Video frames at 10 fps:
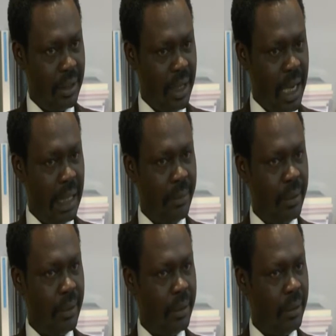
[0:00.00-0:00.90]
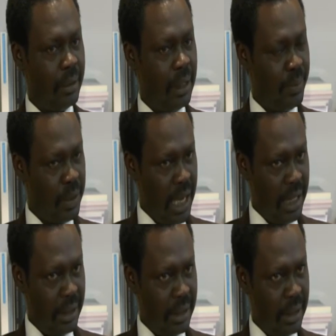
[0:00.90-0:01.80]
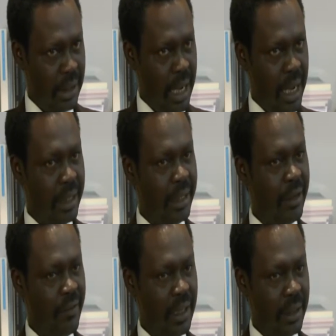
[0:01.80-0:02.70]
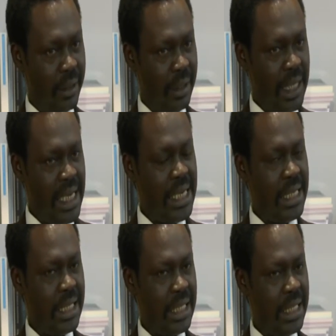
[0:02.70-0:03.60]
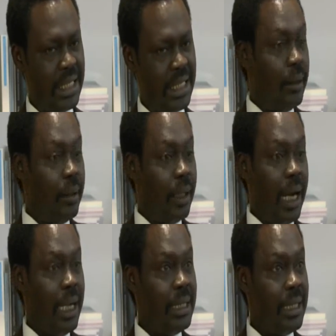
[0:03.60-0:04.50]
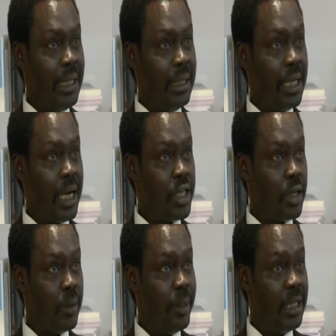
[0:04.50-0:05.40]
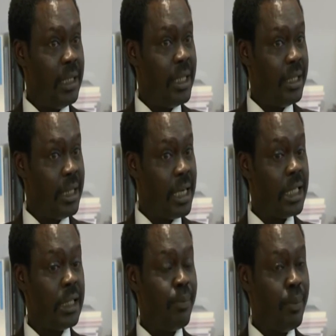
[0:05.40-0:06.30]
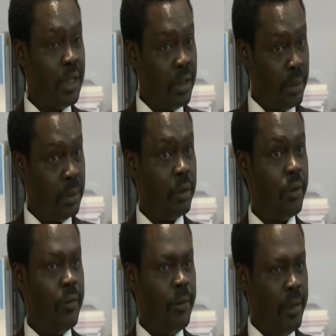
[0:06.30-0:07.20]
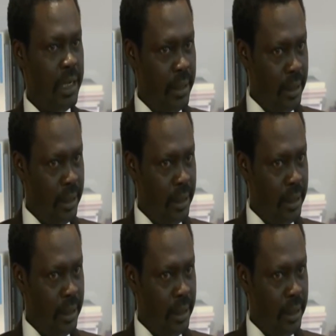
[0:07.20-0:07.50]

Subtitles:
Tut Galwak, minister of investment, the rapporteur of the mediation committee, Dr. Diou Matok, and the members of the mediation committee.